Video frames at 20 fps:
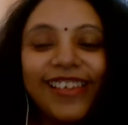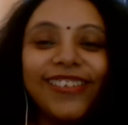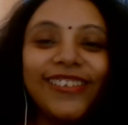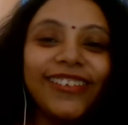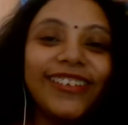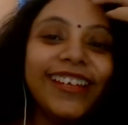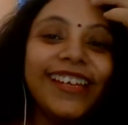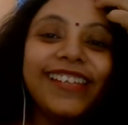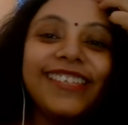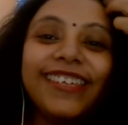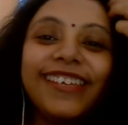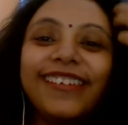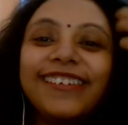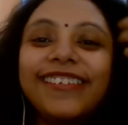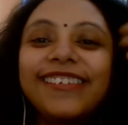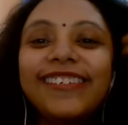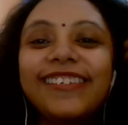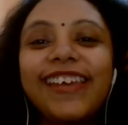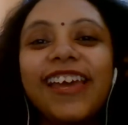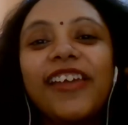So let's
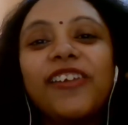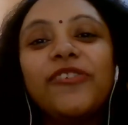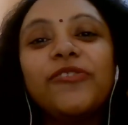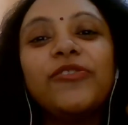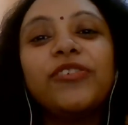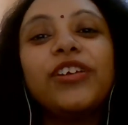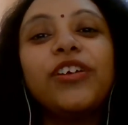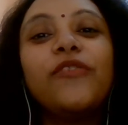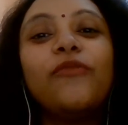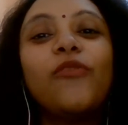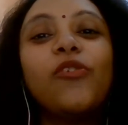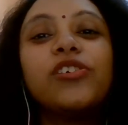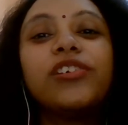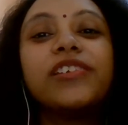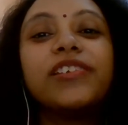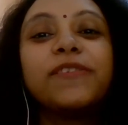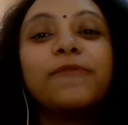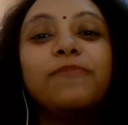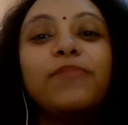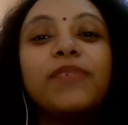understand today
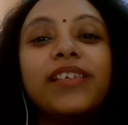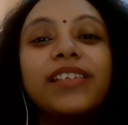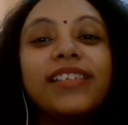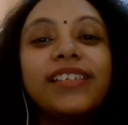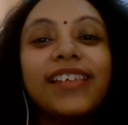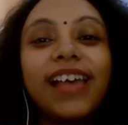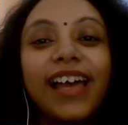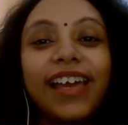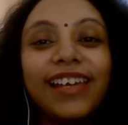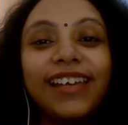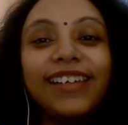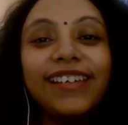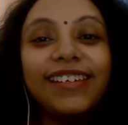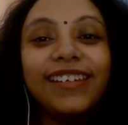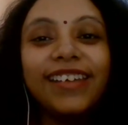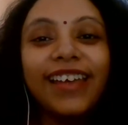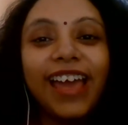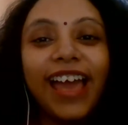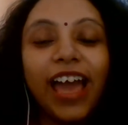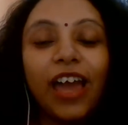what is beside
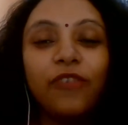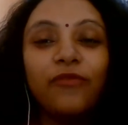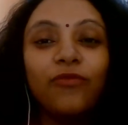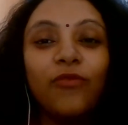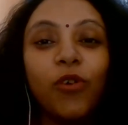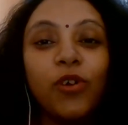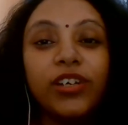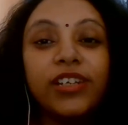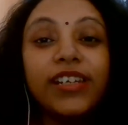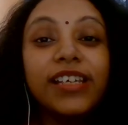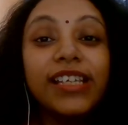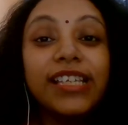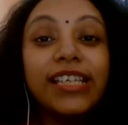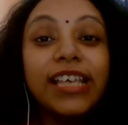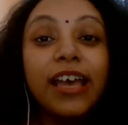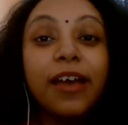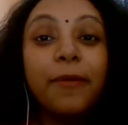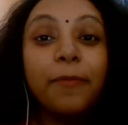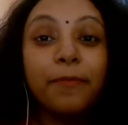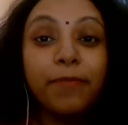and what
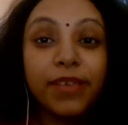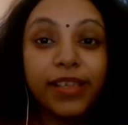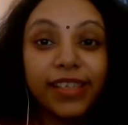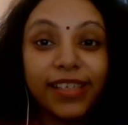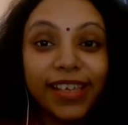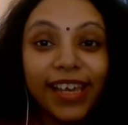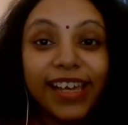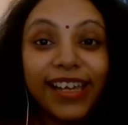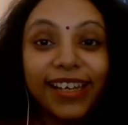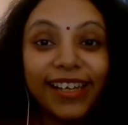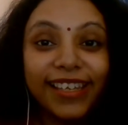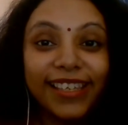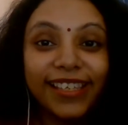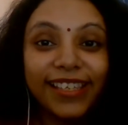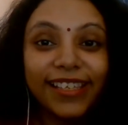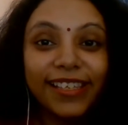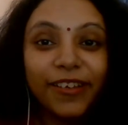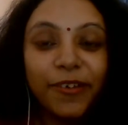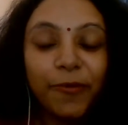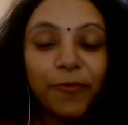is
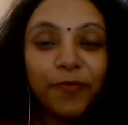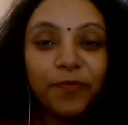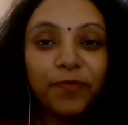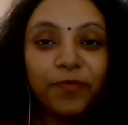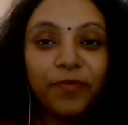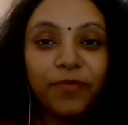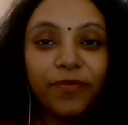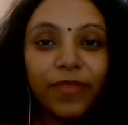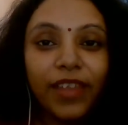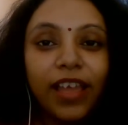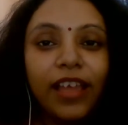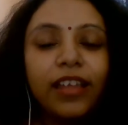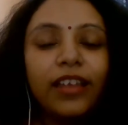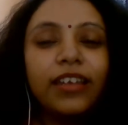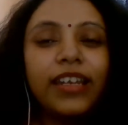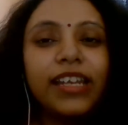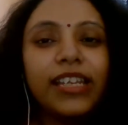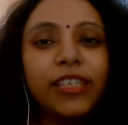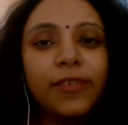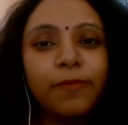besides.
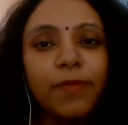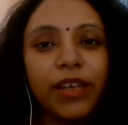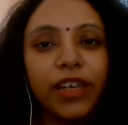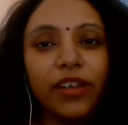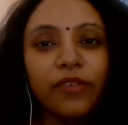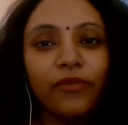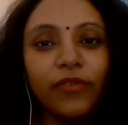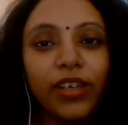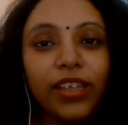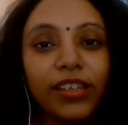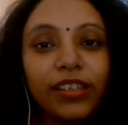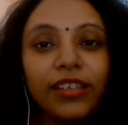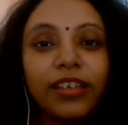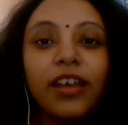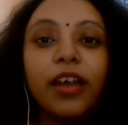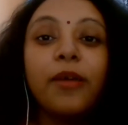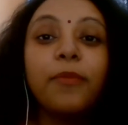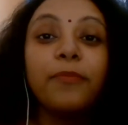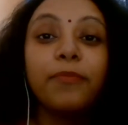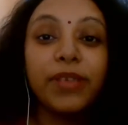Let's begin with
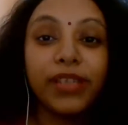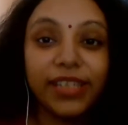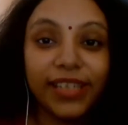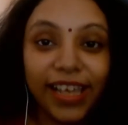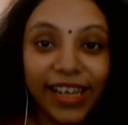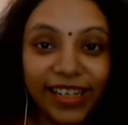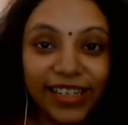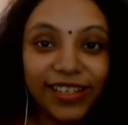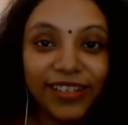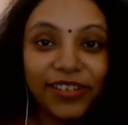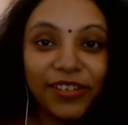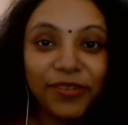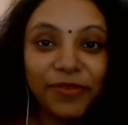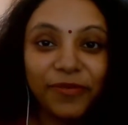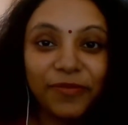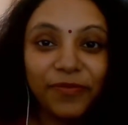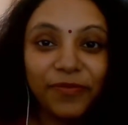beside.